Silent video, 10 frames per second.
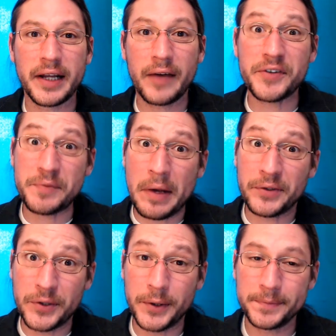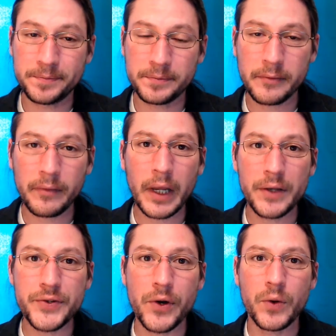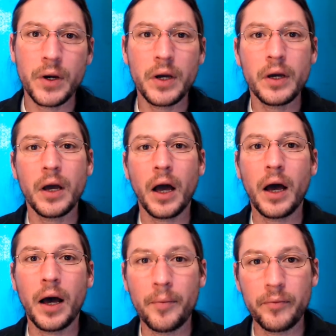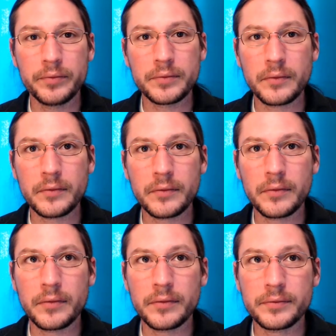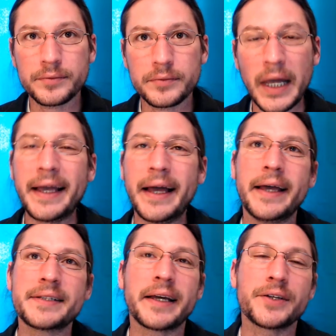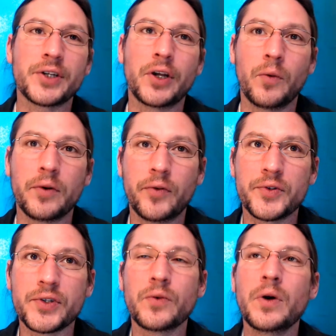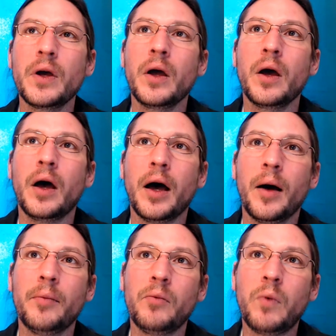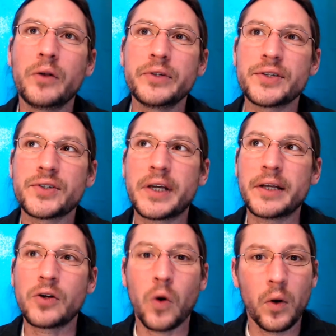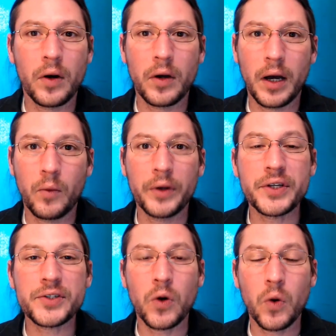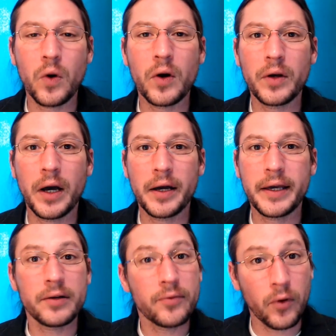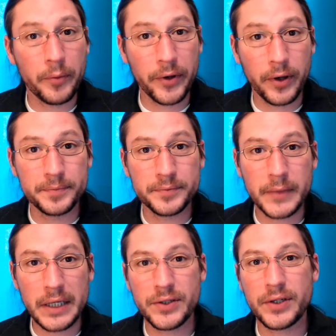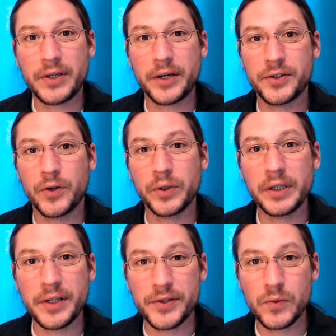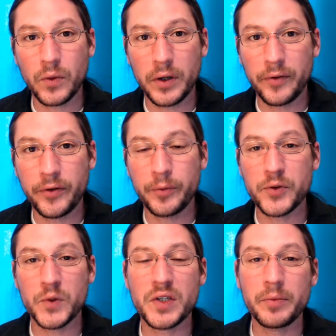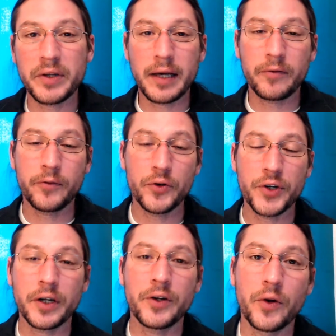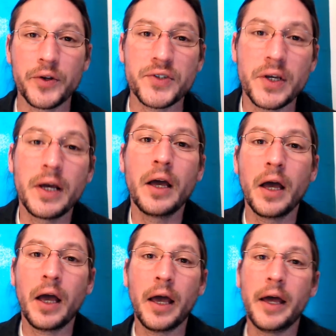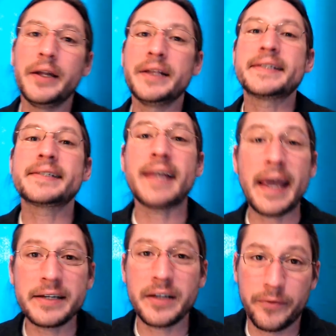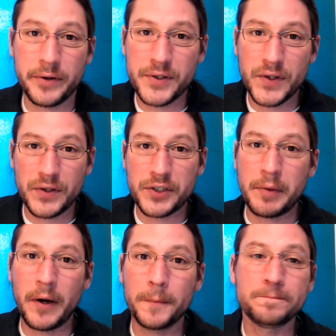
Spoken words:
a smell to it. So I guess I could shout out one food. So wellness core kitten formula is actually a really decent one. If you switch them to that food, you're going to notice an insane difference in the smell.